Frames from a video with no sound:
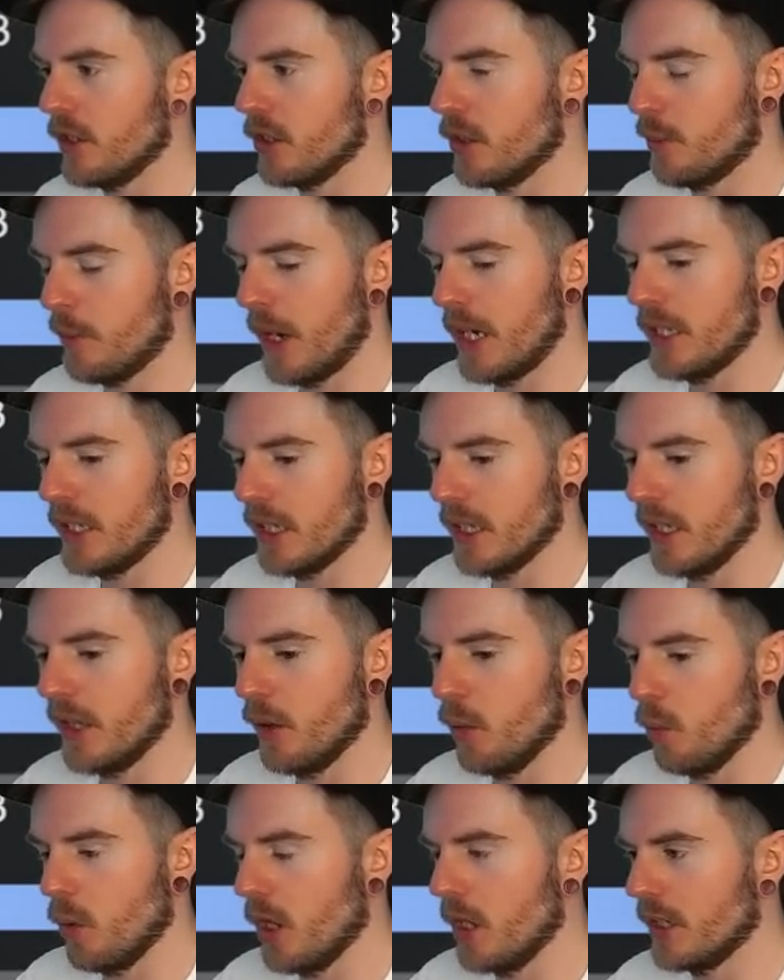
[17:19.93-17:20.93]
It's basically the
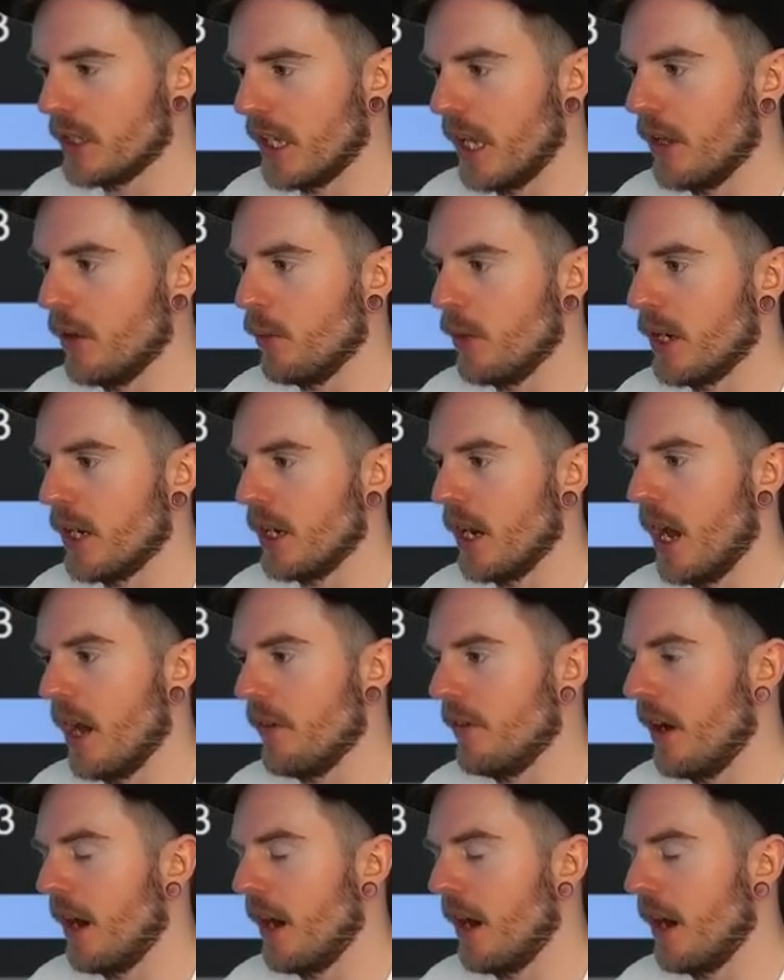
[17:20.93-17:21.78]
worst hand that we can have.